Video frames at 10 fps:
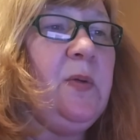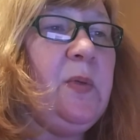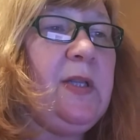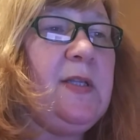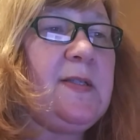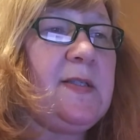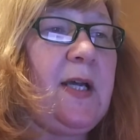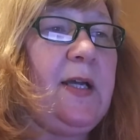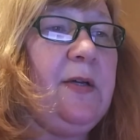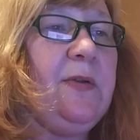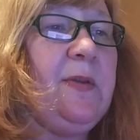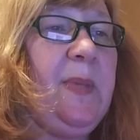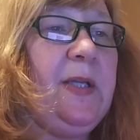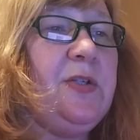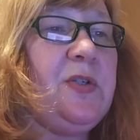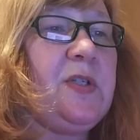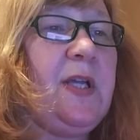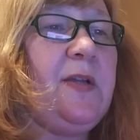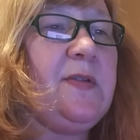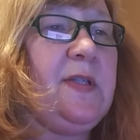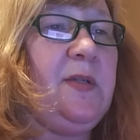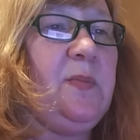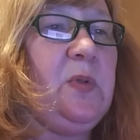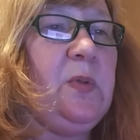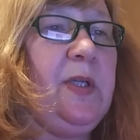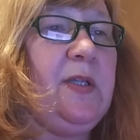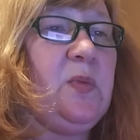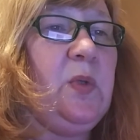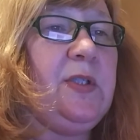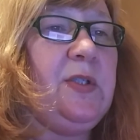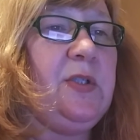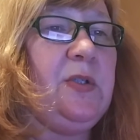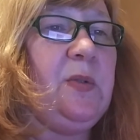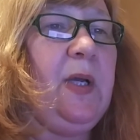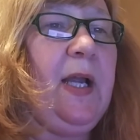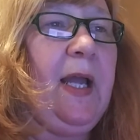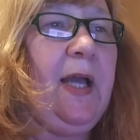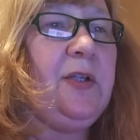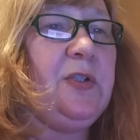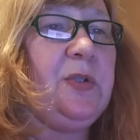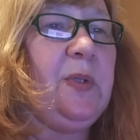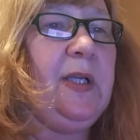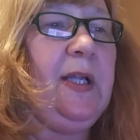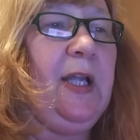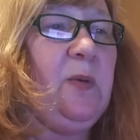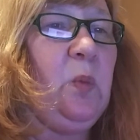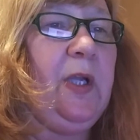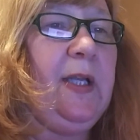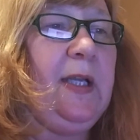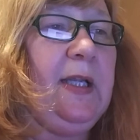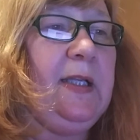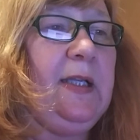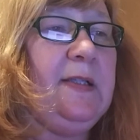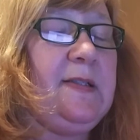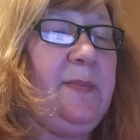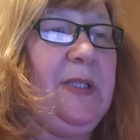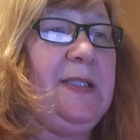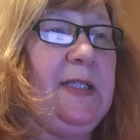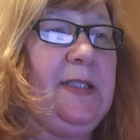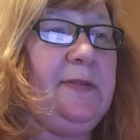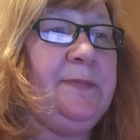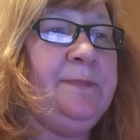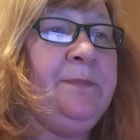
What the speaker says: With this style, the manager tells the employees what to do, how to do it, and when it needs to be done.